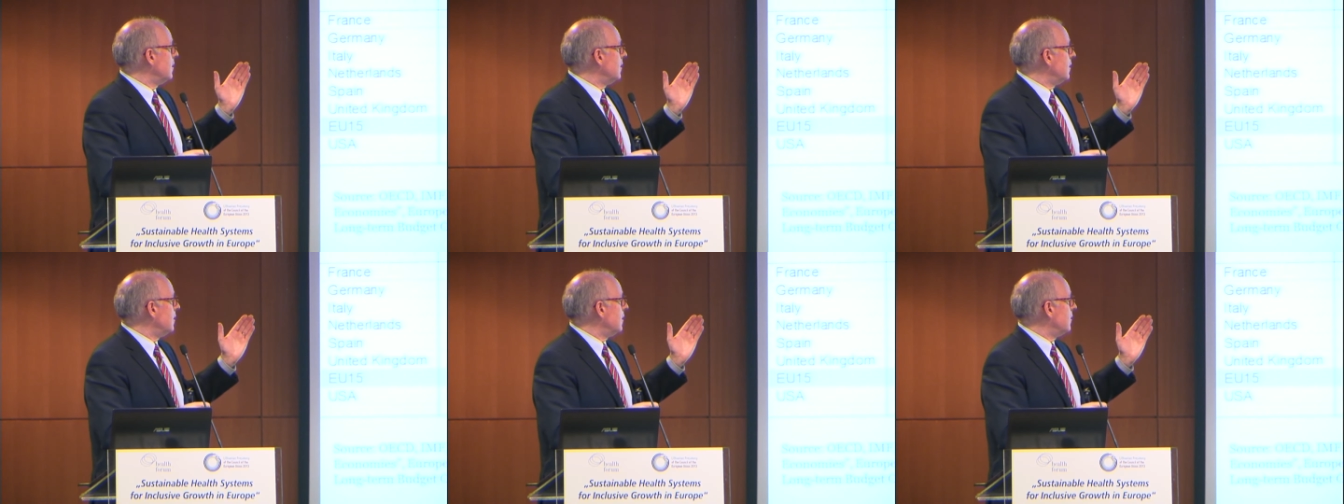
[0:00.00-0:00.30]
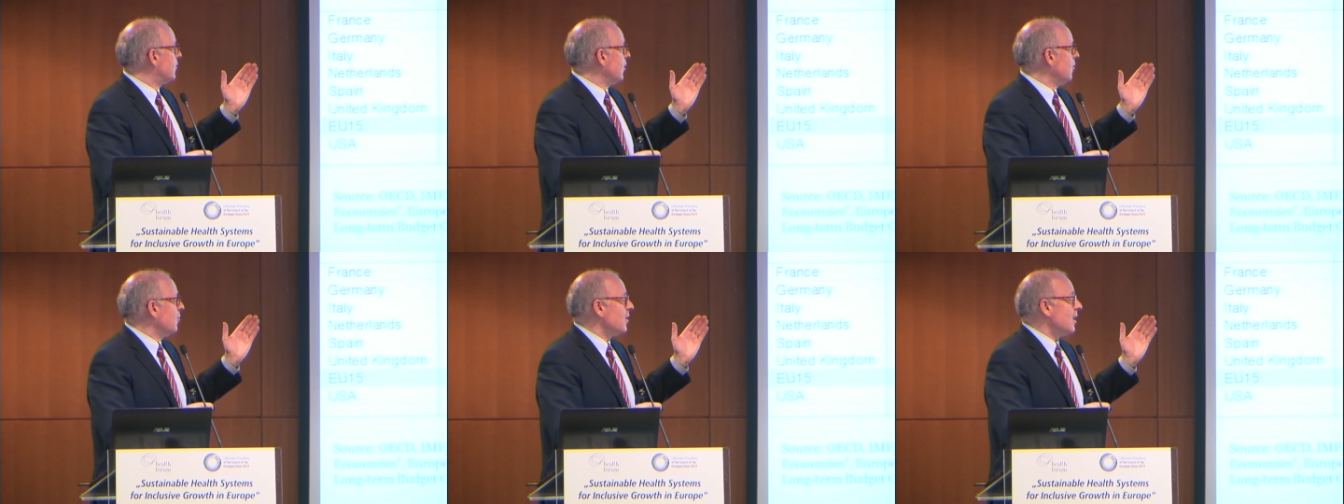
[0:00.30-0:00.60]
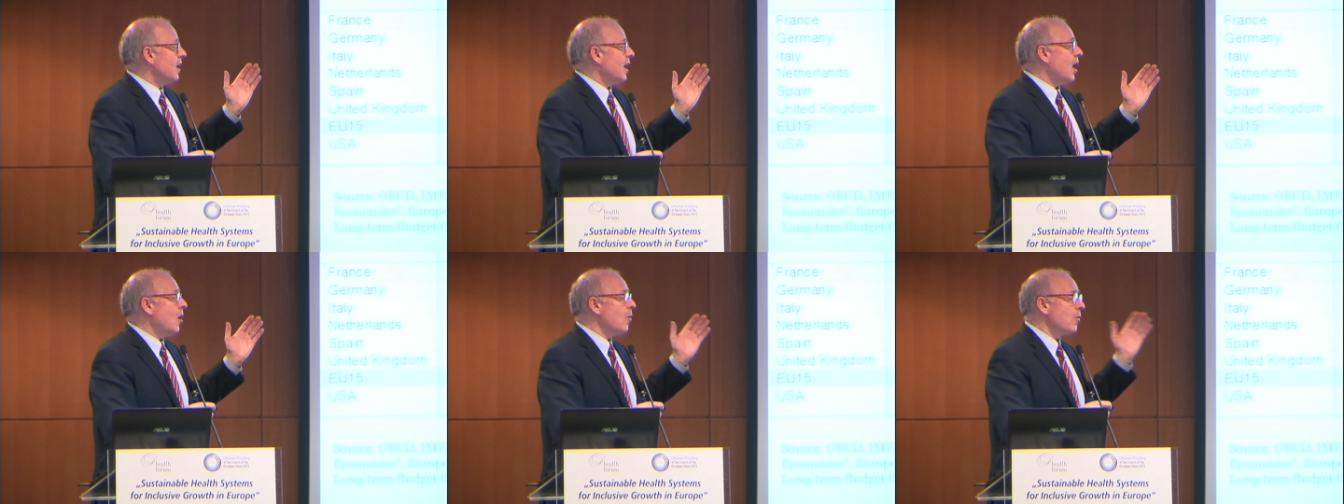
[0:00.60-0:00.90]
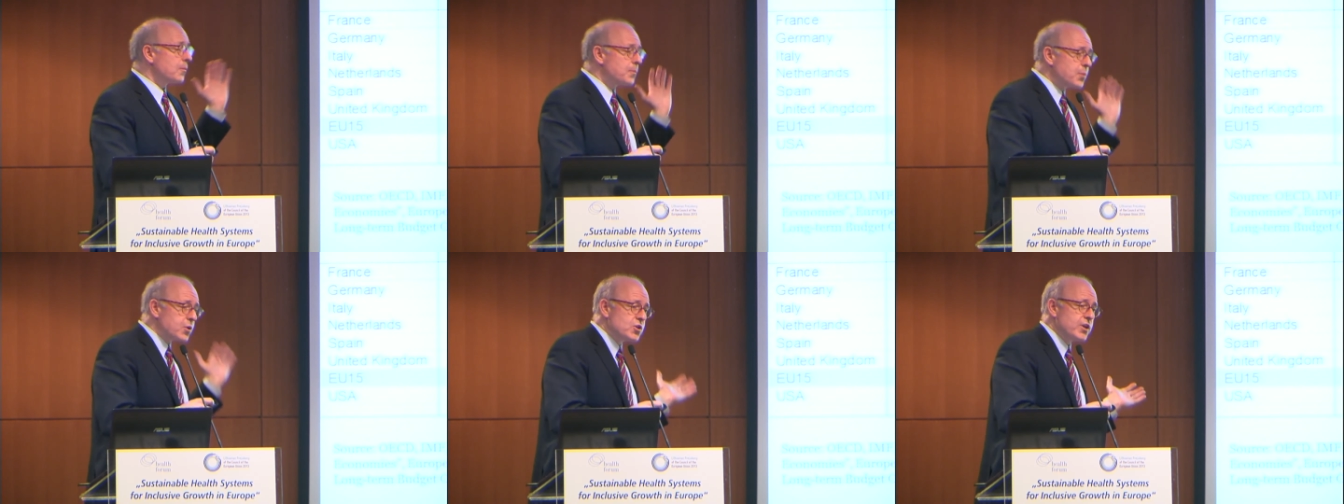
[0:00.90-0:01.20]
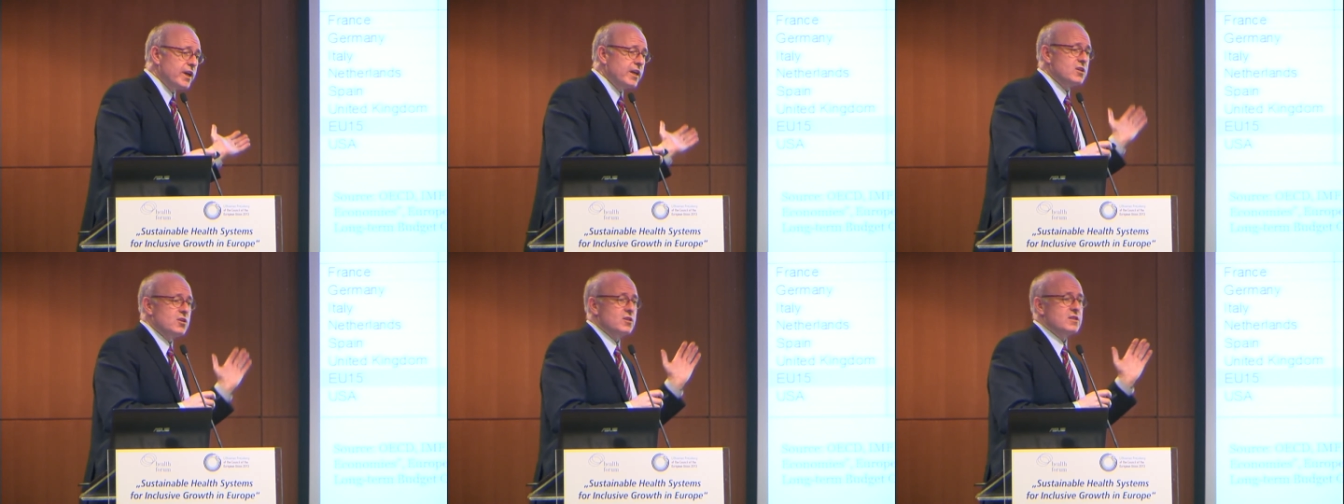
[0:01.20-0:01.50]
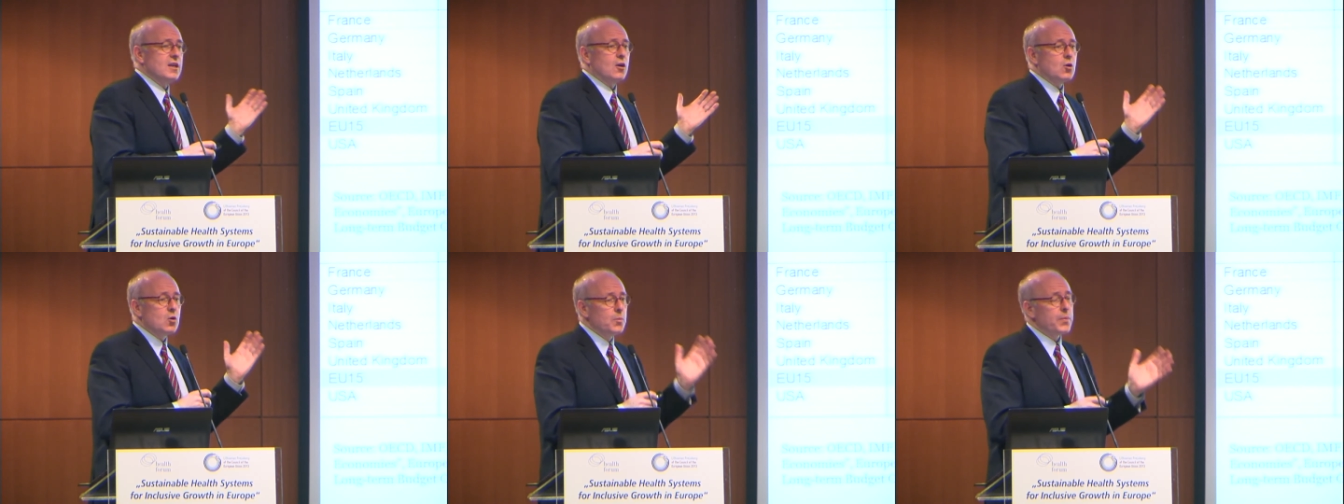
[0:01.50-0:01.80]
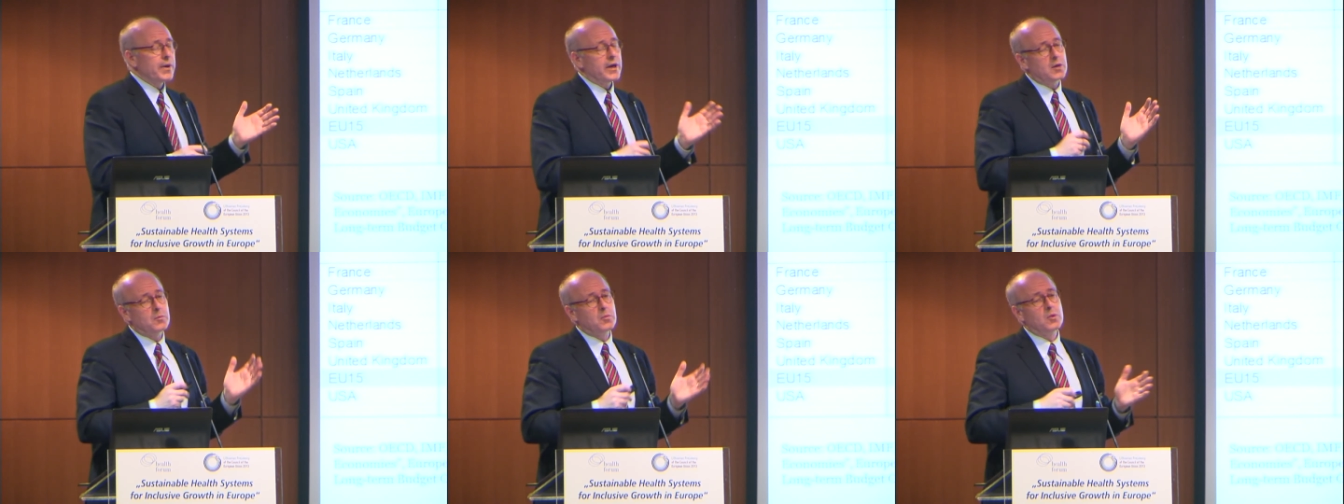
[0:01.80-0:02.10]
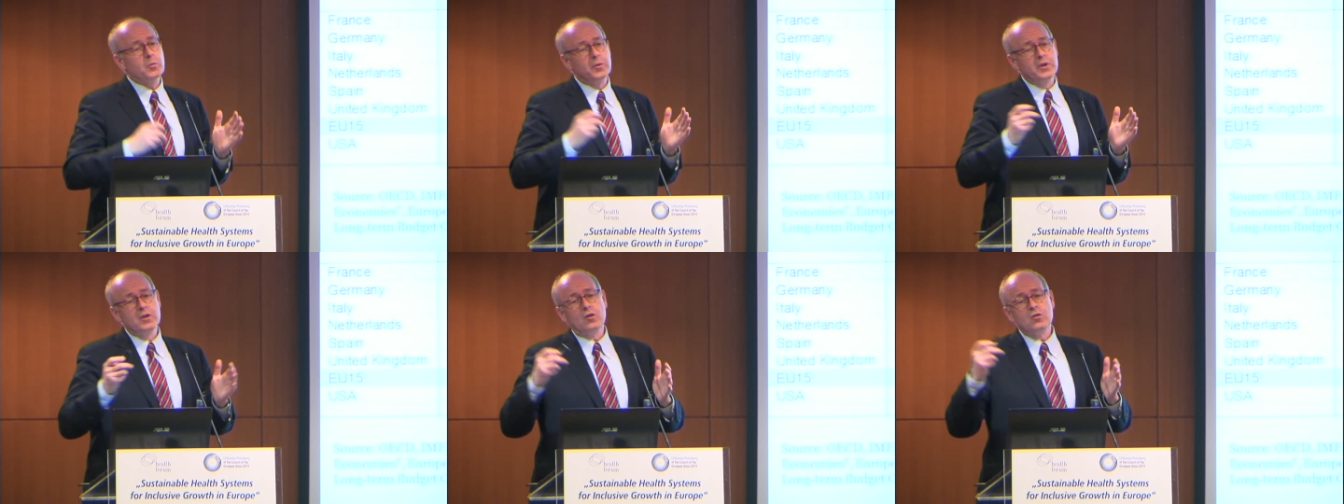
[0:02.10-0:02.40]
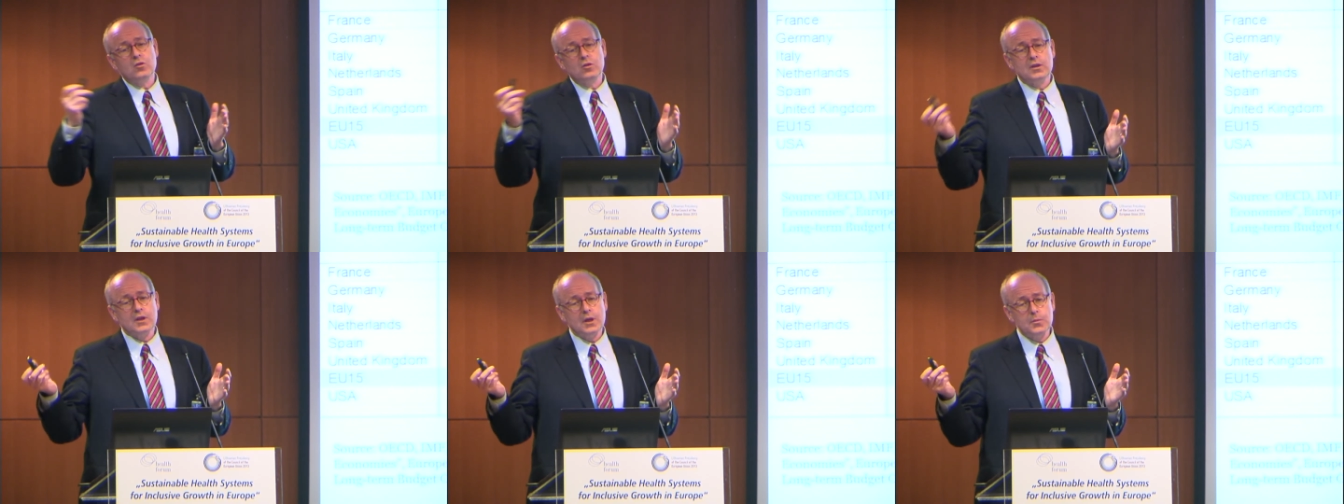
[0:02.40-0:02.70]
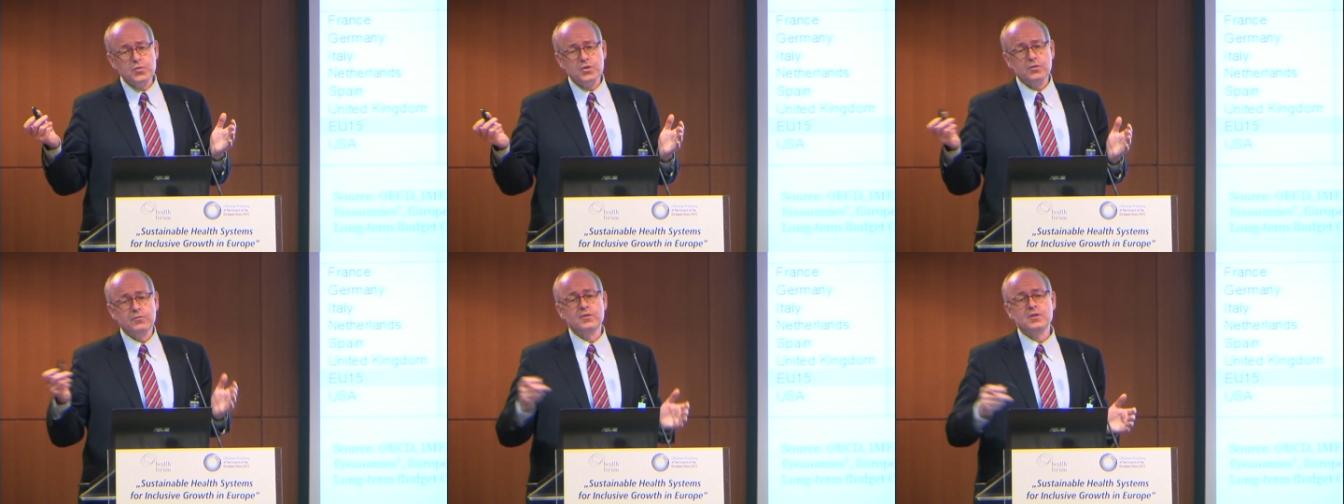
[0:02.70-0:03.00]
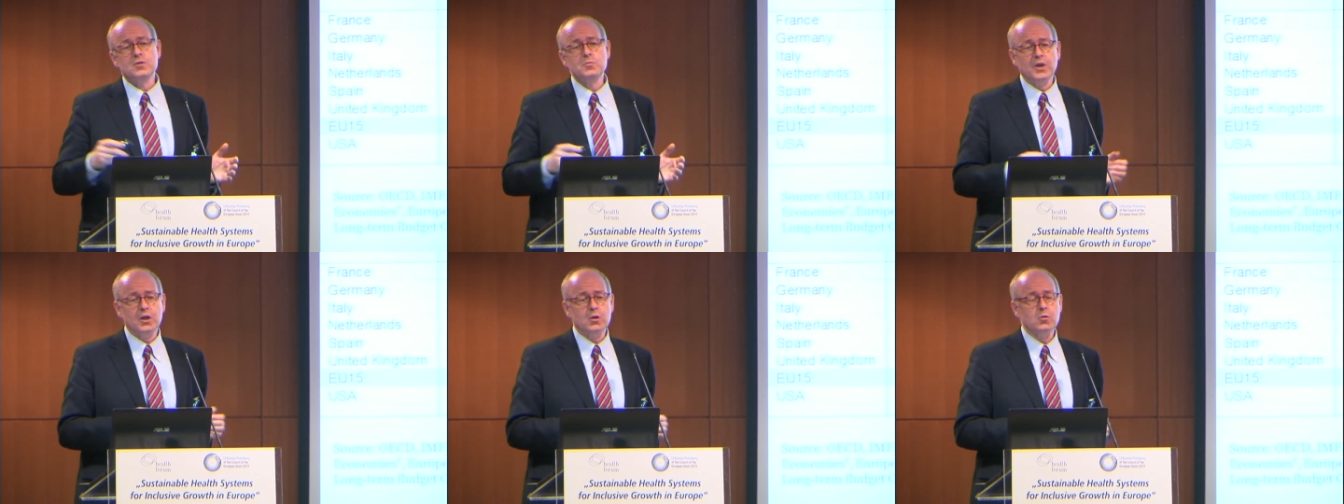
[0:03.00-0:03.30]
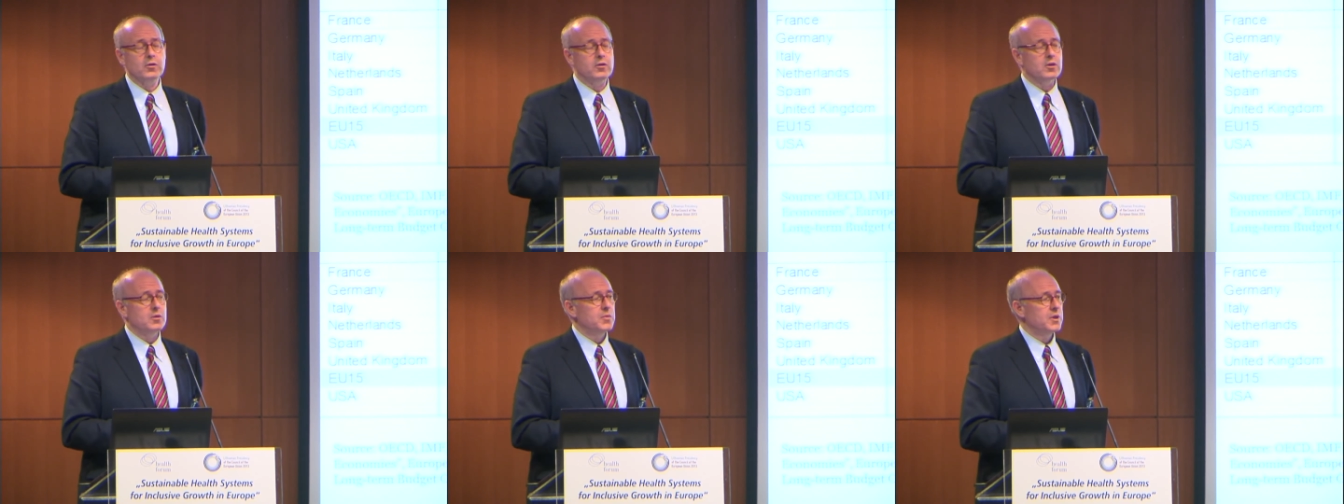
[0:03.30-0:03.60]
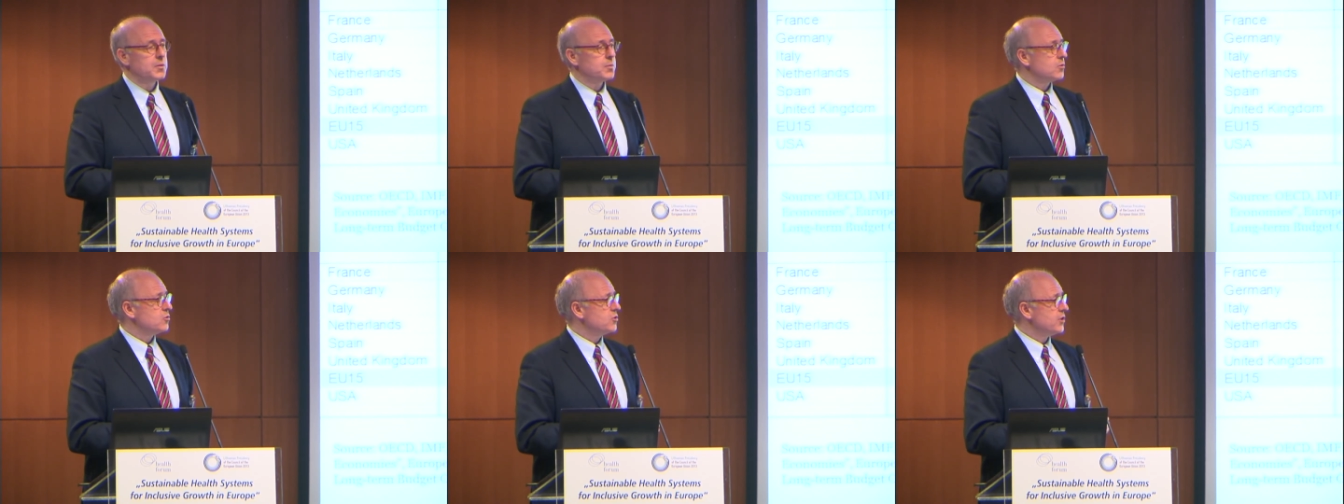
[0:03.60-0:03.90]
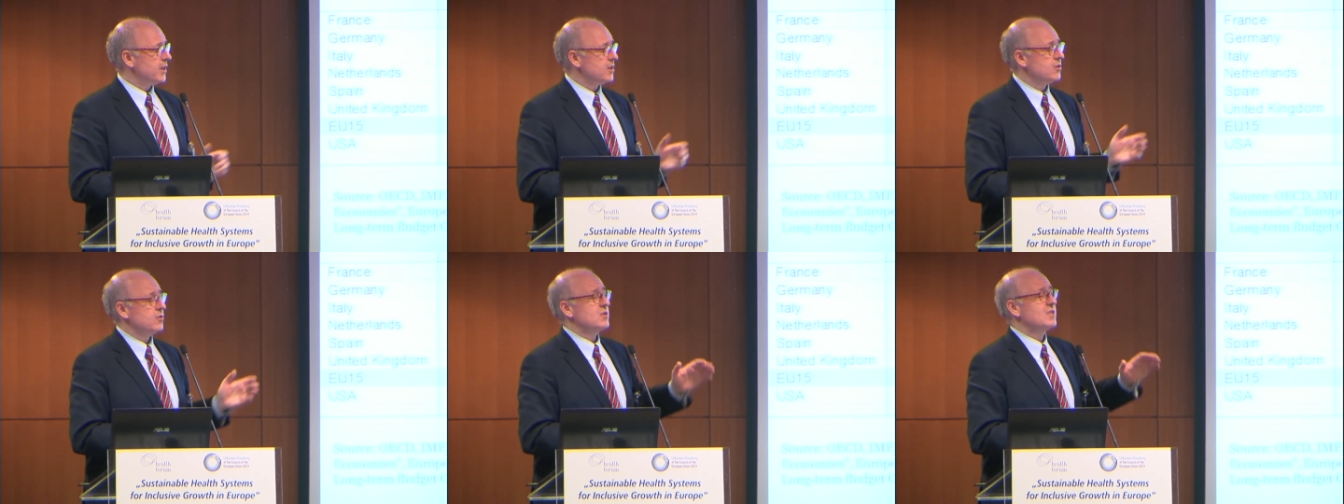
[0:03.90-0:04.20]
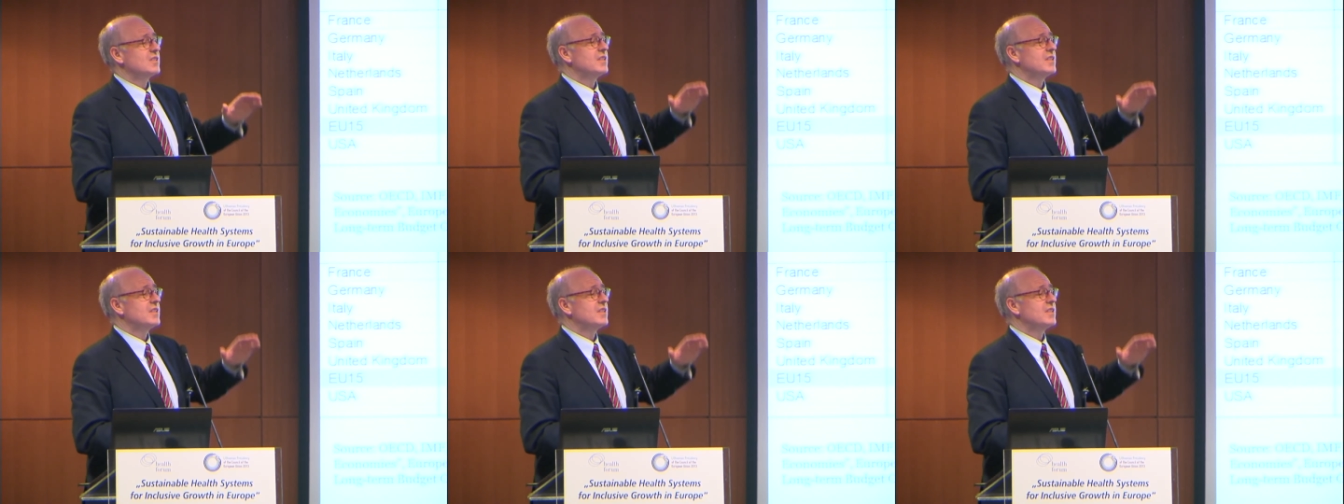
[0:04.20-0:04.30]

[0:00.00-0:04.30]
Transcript: So our projections are comparable with other types of these macroeconomic projections.